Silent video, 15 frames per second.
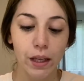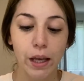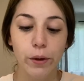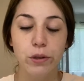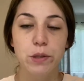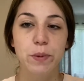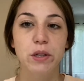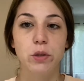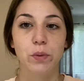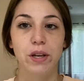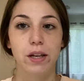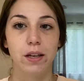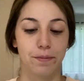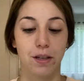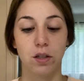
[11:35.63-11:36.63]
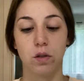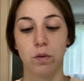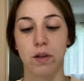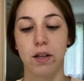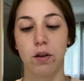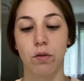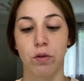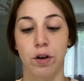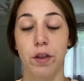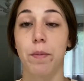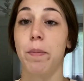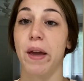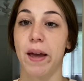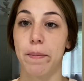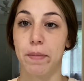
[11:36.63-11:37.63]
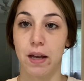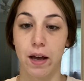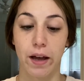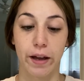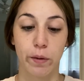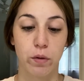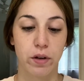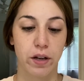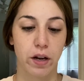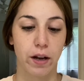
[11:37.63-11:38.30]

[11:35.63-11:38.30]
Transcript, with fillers: It was between this one or the Bambi eye one.